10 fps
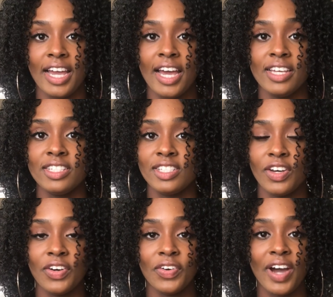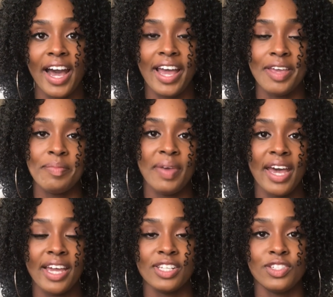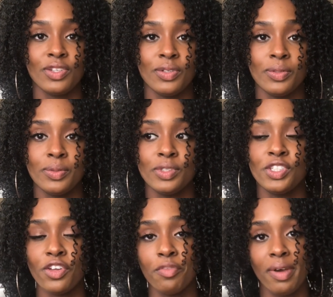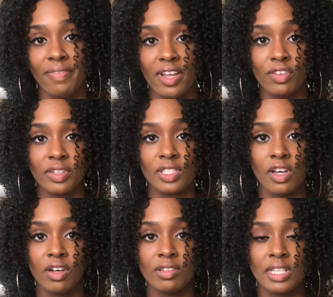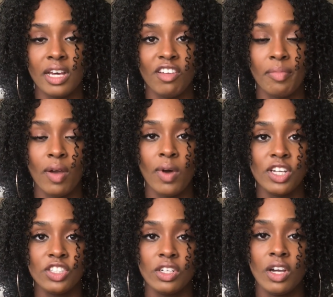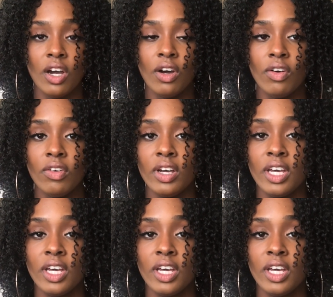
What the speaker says: guys, so I am back to show you my final results of my wash and go.